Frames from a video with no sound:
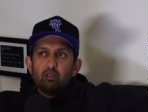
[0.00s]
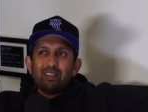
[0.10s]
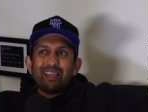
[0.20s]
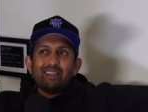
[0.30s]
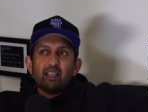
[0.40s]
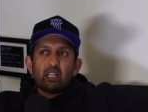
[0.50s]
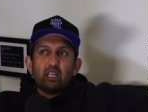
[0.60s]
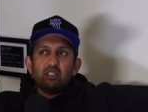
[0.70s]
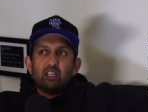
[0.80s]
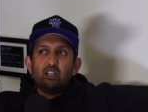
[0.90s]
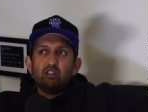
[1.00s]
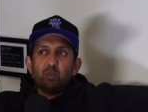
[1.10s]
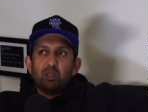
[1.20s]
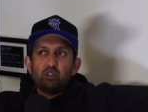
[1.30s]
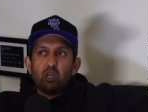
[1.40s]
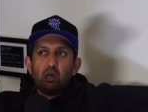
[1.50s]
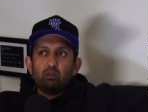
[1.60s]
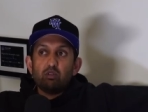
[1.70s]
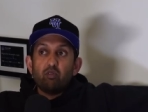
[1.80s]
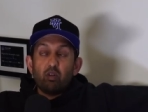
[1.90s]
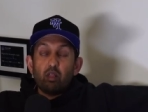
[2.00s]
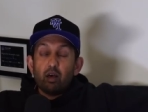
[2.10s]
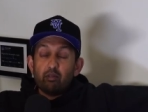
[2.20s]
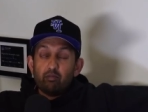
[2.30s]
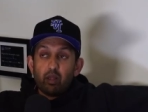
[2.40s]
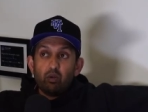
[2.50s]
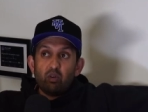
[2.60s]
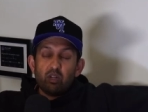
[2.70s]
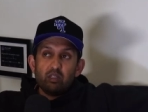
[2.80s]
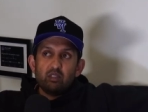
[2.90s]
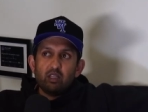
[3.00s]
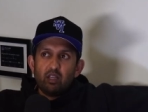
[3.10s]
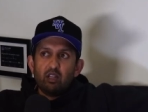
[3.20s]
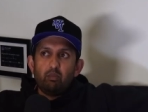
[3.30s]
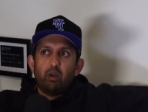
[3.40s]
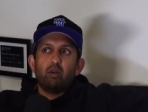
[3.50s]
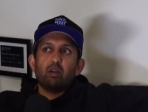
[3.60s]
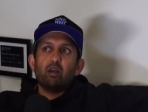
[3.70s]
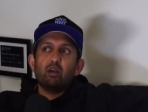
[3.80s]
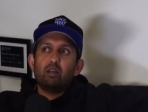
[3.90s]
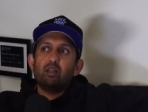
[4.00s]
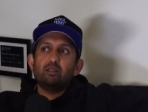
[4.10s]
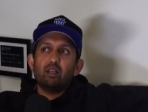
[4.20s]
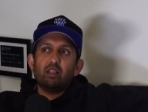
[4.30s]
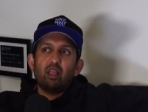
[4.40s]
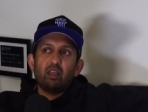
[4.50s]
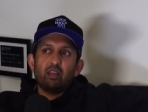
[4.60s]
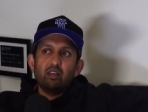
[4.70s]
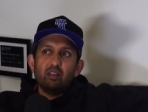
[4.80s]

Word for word: I think that continues to be the challenge for a lot of minorities in America is that like